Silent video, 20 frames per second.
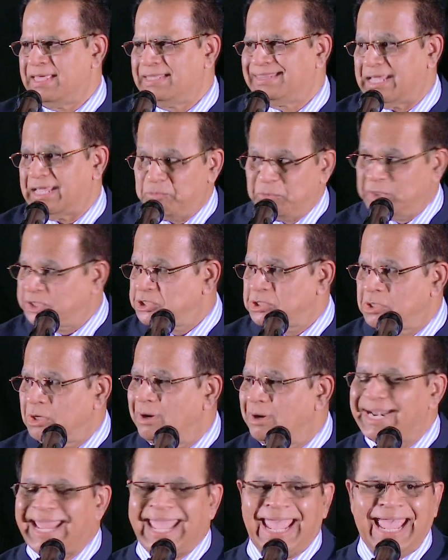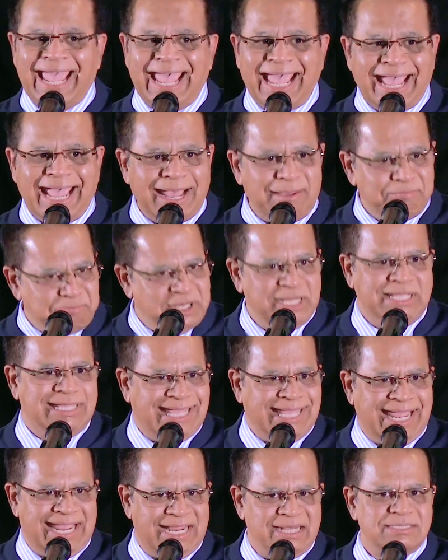That we should not
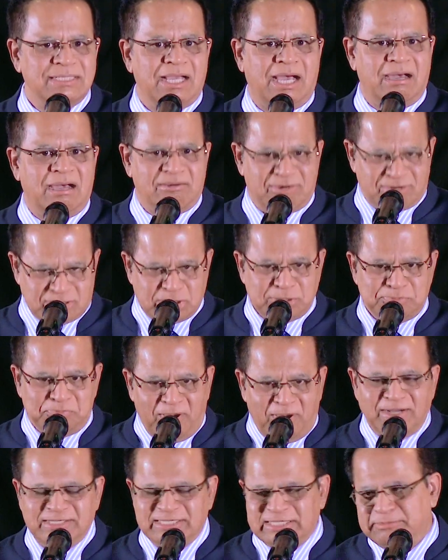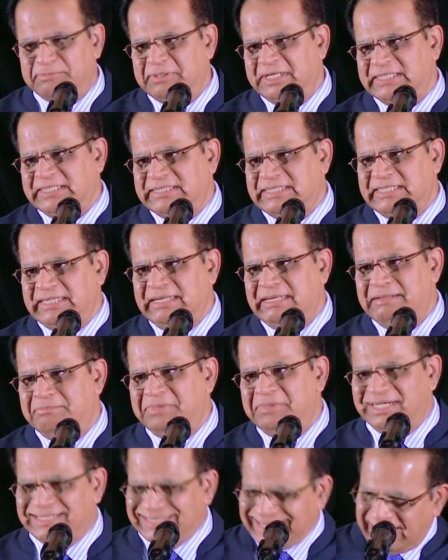abdicate our responsibility,
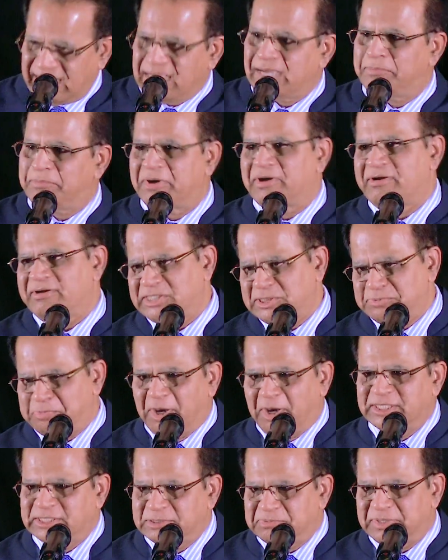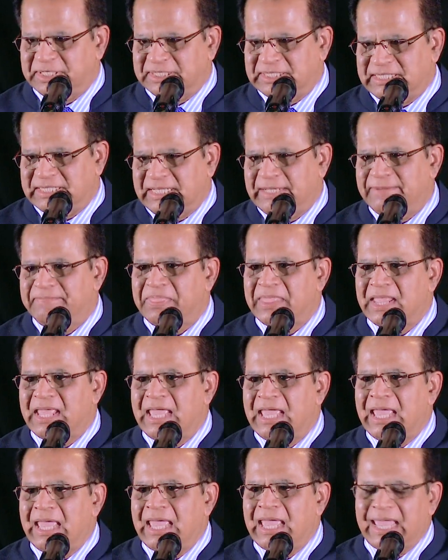but take up our responsibility
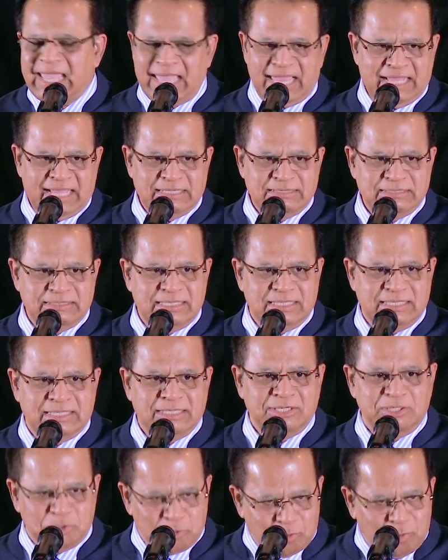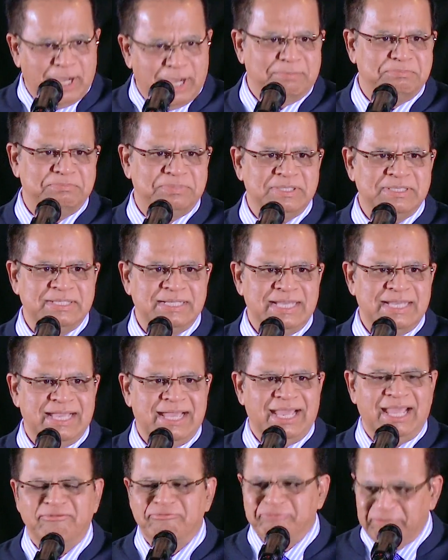and uh, grow up
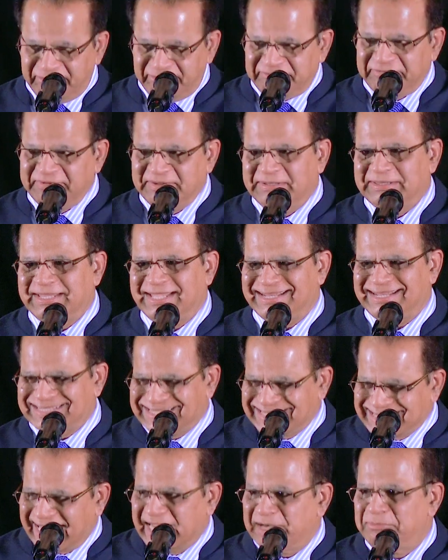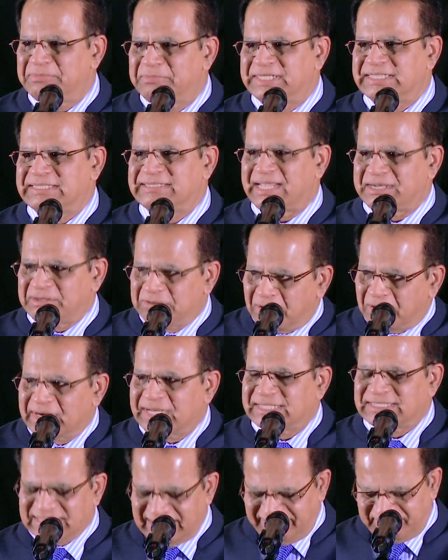and fulfill that assignment that God
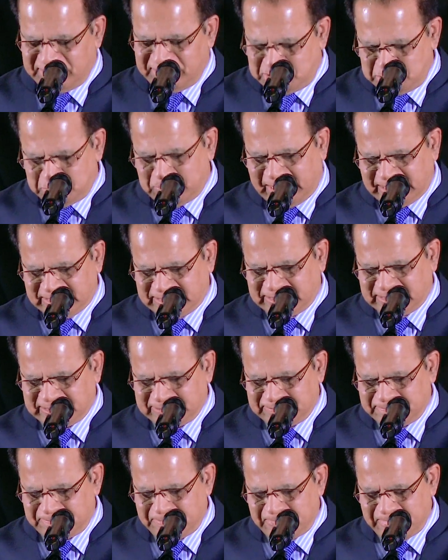has given to us.